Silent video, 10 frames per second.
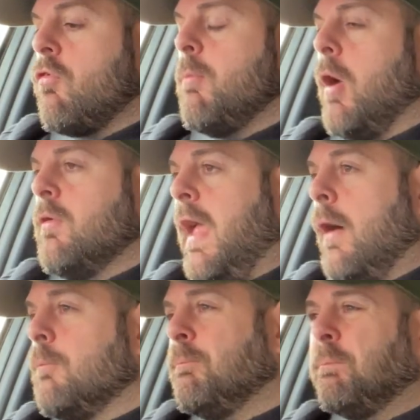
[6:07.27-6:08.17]
mode
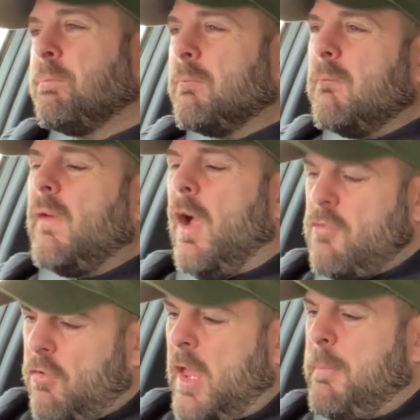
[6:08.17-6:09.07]
now and
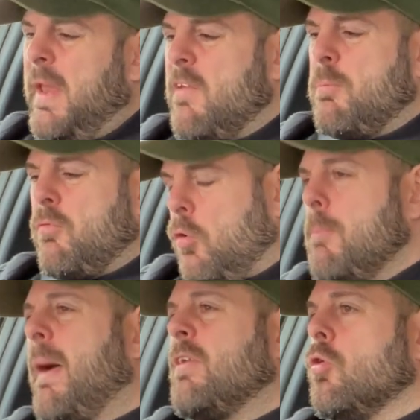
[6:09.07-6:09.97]
just keep in its sort
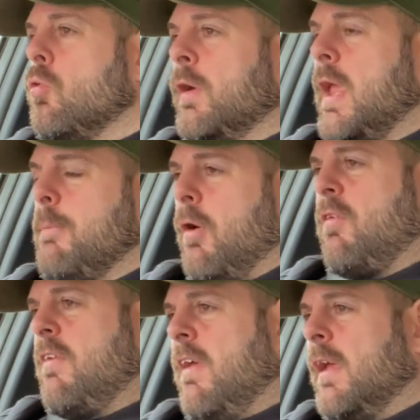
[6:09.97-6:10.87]
of manual gearbox
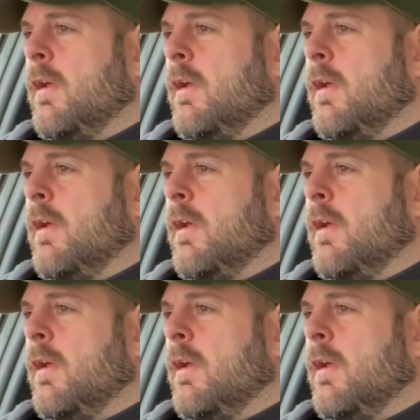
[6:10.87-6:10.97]
setting,